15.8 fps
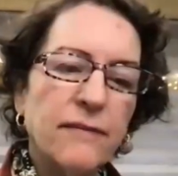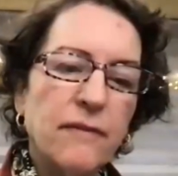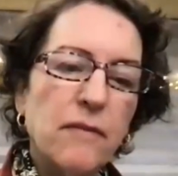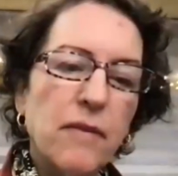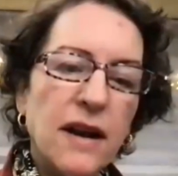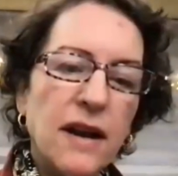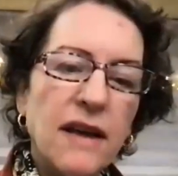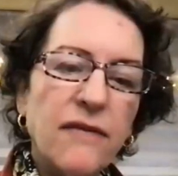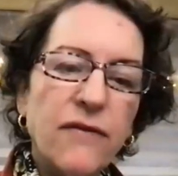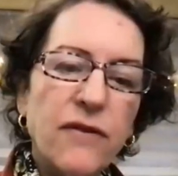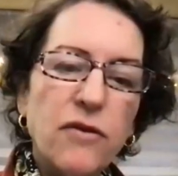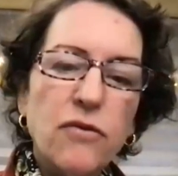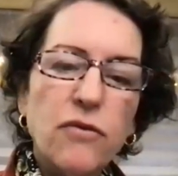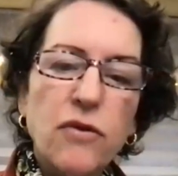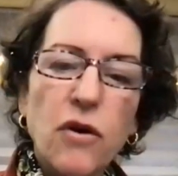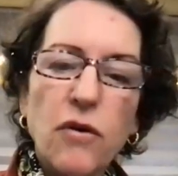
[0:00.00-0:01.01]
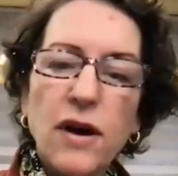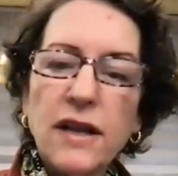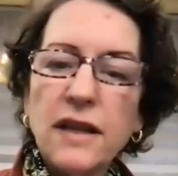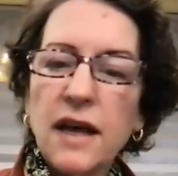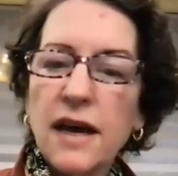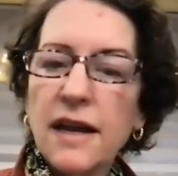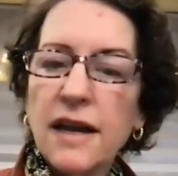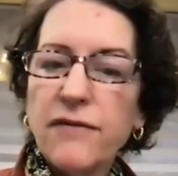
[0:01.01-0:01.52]
But if you go
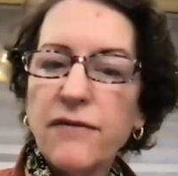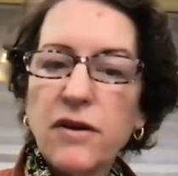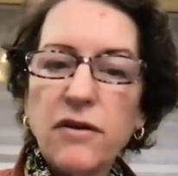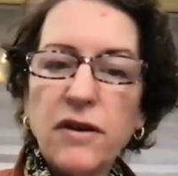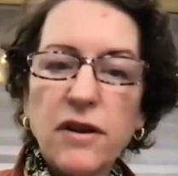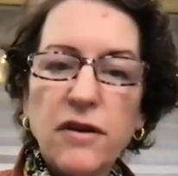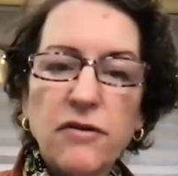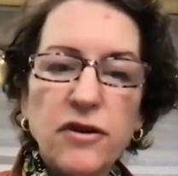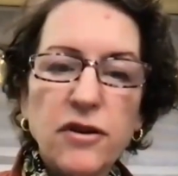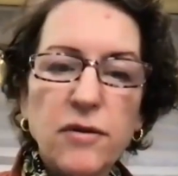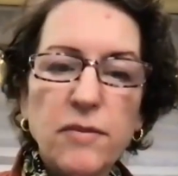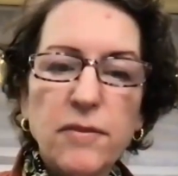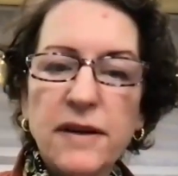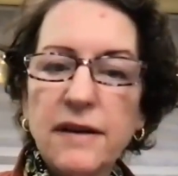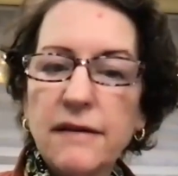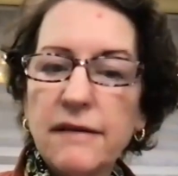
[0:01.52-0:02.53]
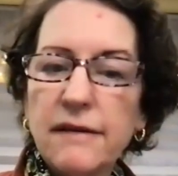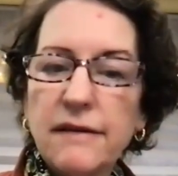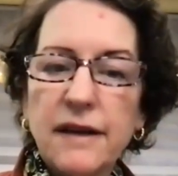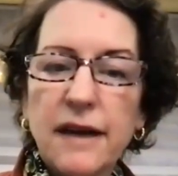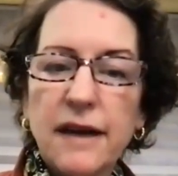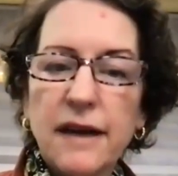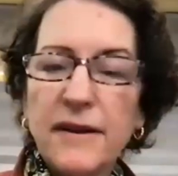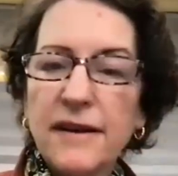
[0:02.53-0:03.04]
online, if you go to YouTube and
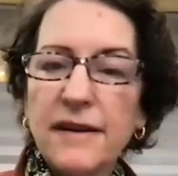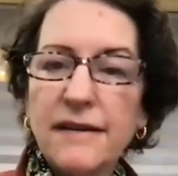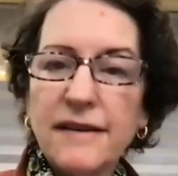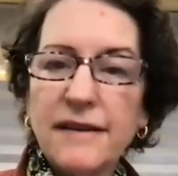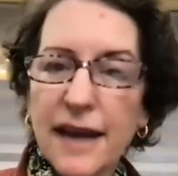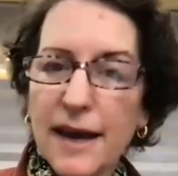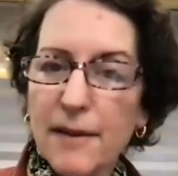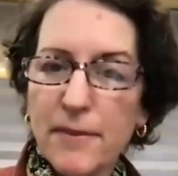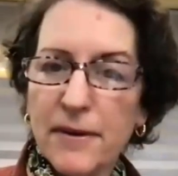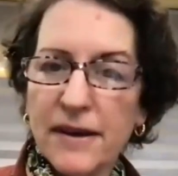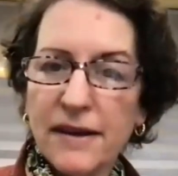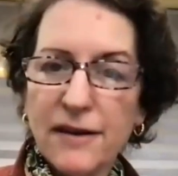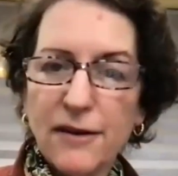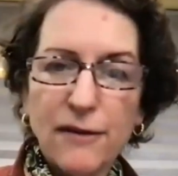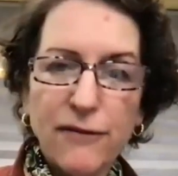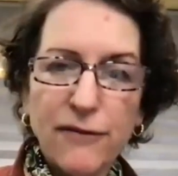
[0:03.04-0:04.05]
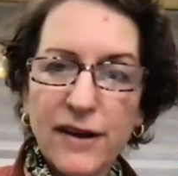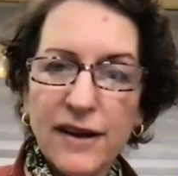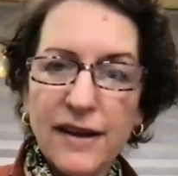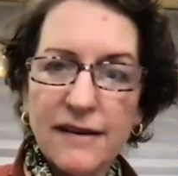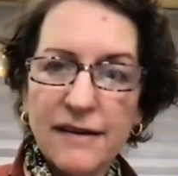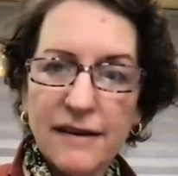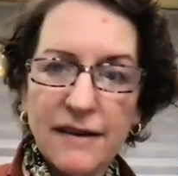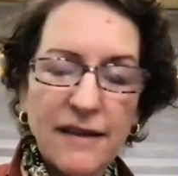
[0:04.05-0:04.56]
type in tapping, you'll
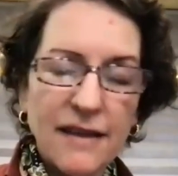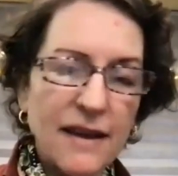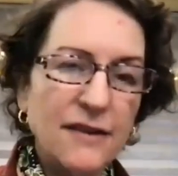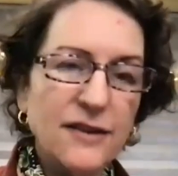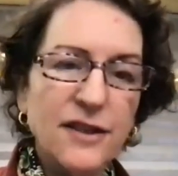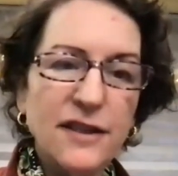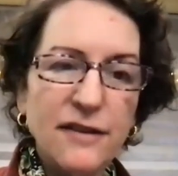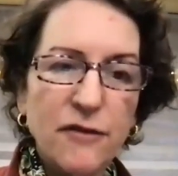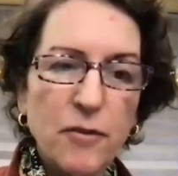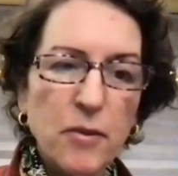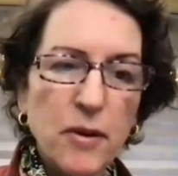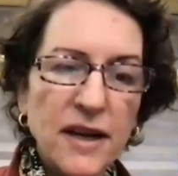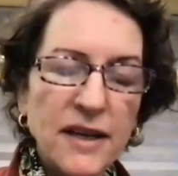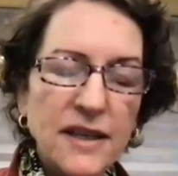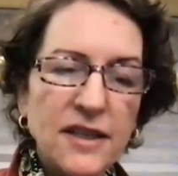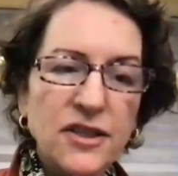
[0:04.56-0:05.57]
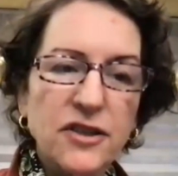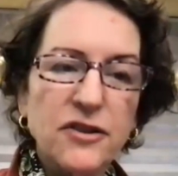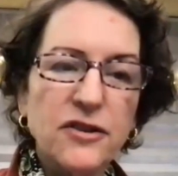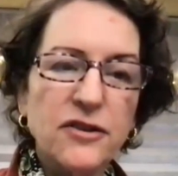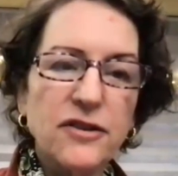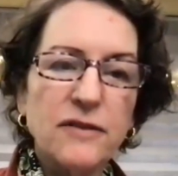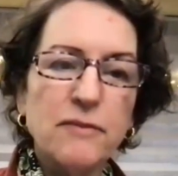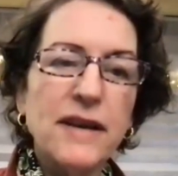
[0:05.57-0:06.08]
find 1,000 different
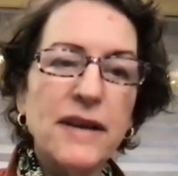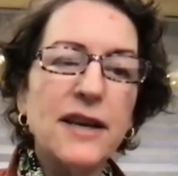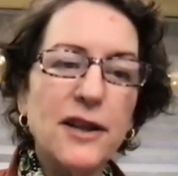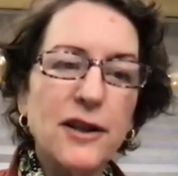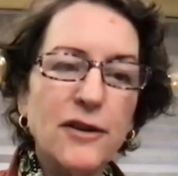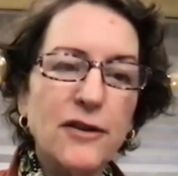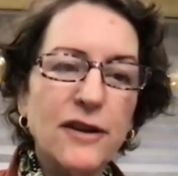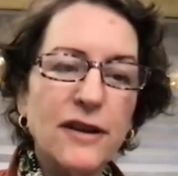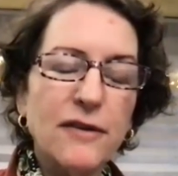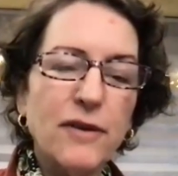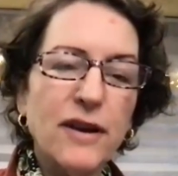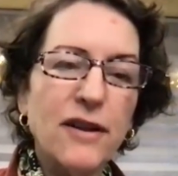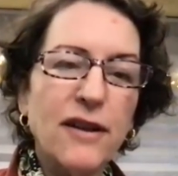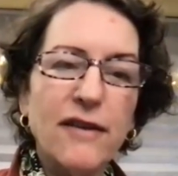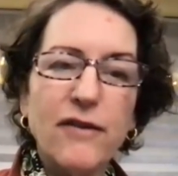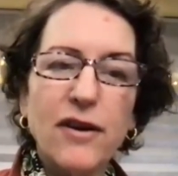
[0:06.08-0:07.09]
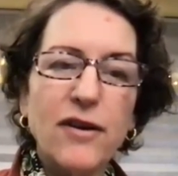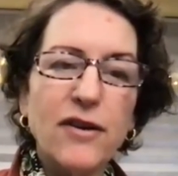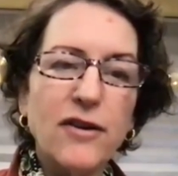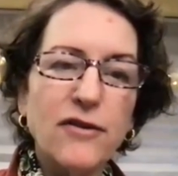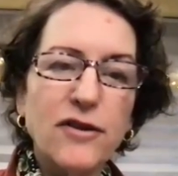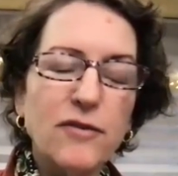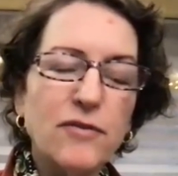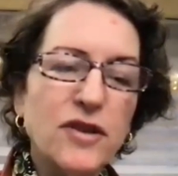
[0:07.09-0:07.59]
practitioners, me included. We all have our
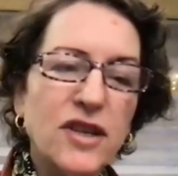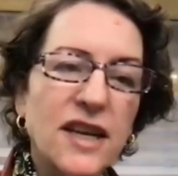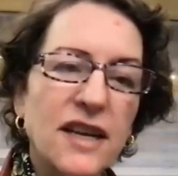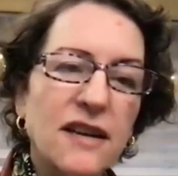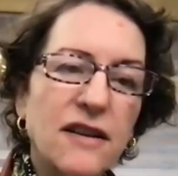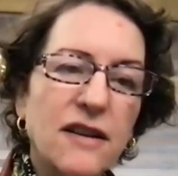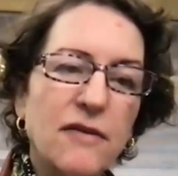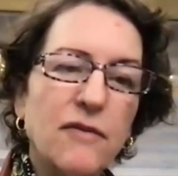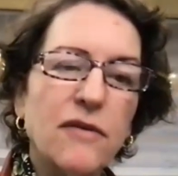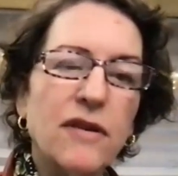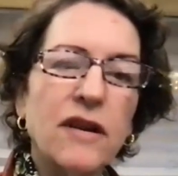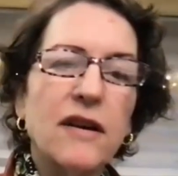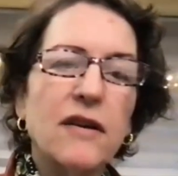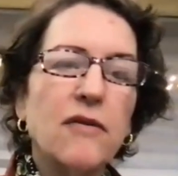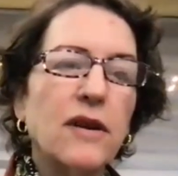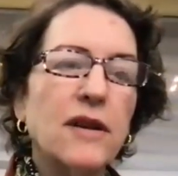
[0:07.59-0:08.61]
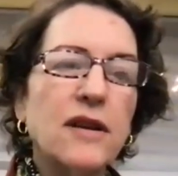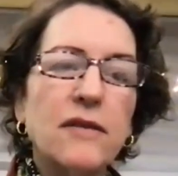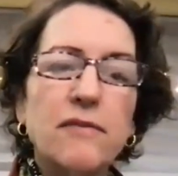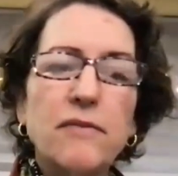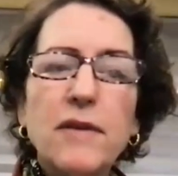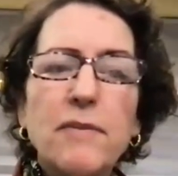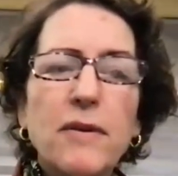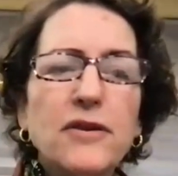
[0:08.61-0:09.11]
YouTube channel, and
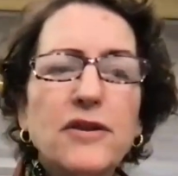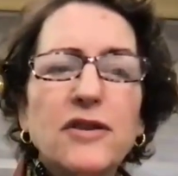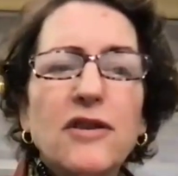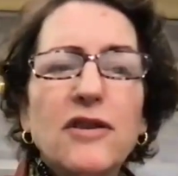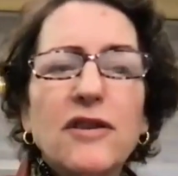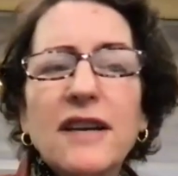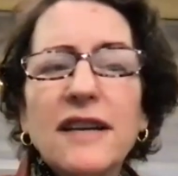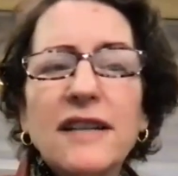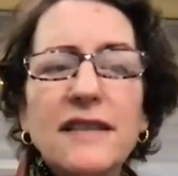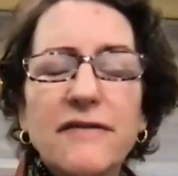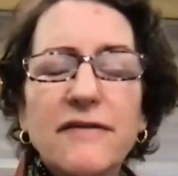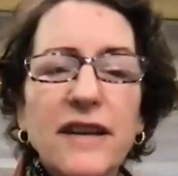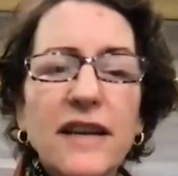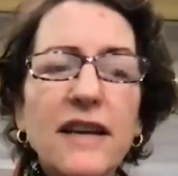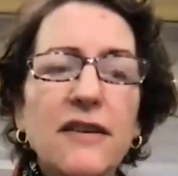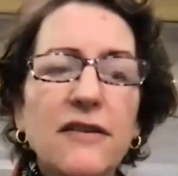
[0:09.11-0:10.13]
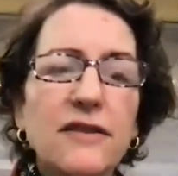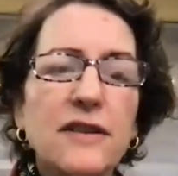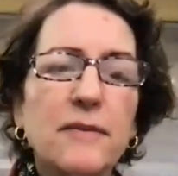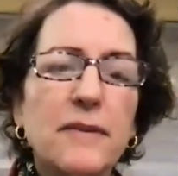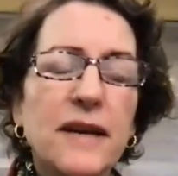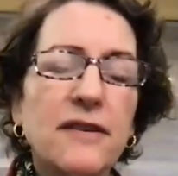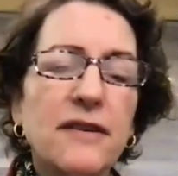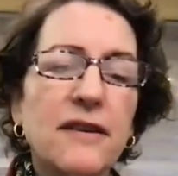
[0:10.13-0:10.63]
we post all kinds of videos
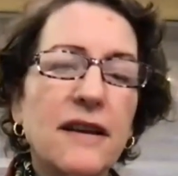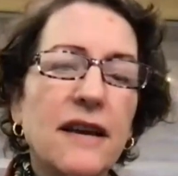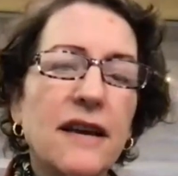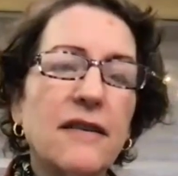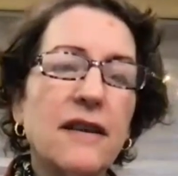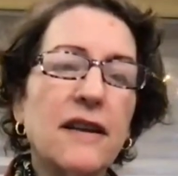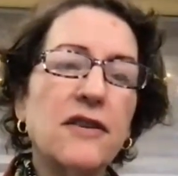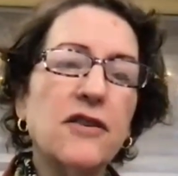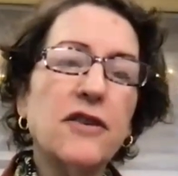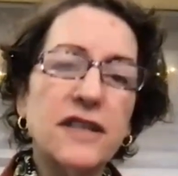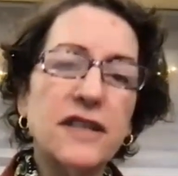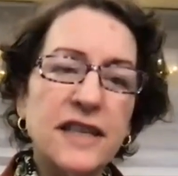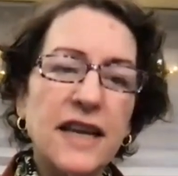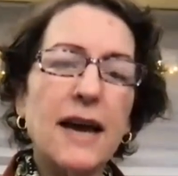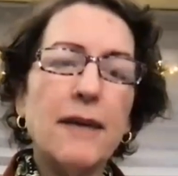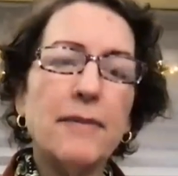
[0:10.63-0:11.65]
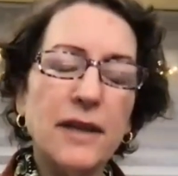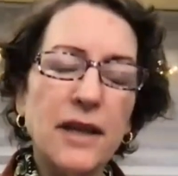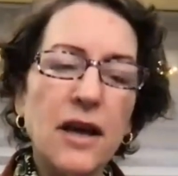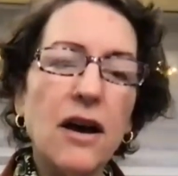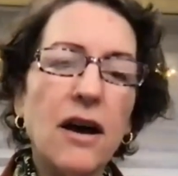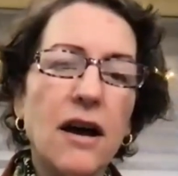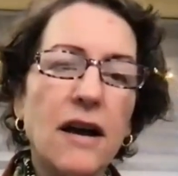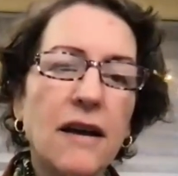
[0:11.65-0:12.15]
about, and you can tap
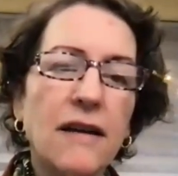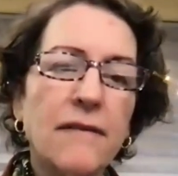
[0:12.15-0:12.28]
along.